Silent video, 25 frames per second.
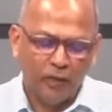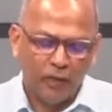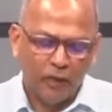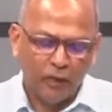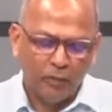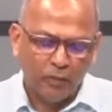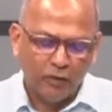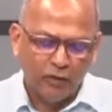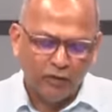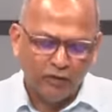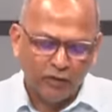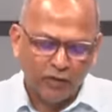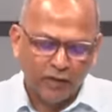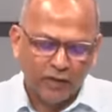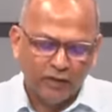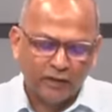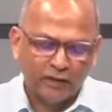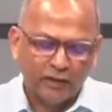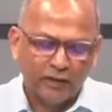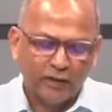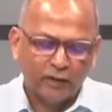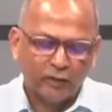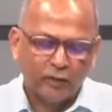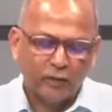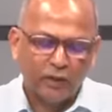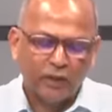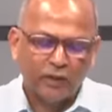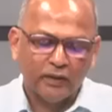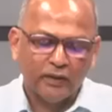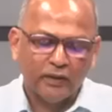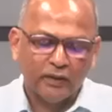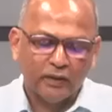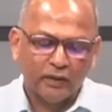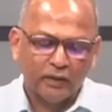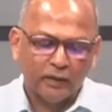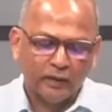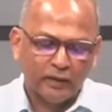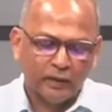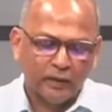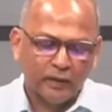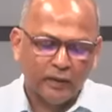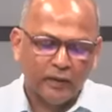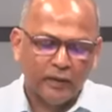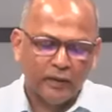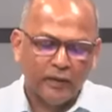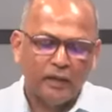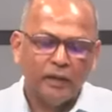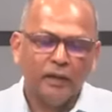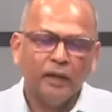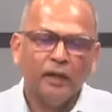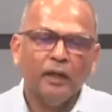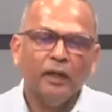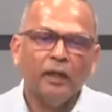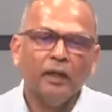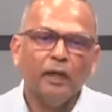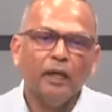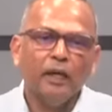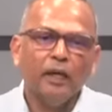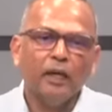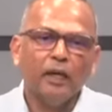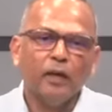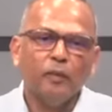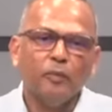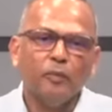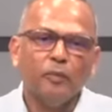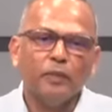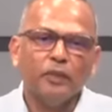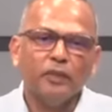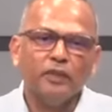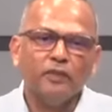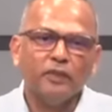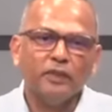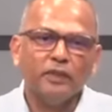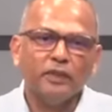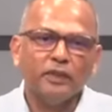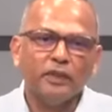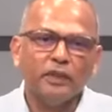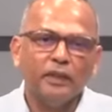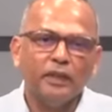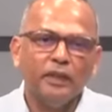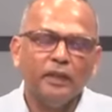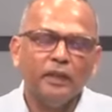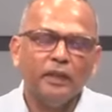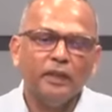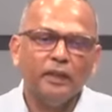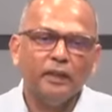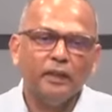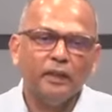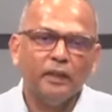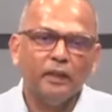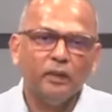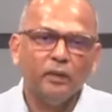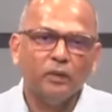Professor Rudner previously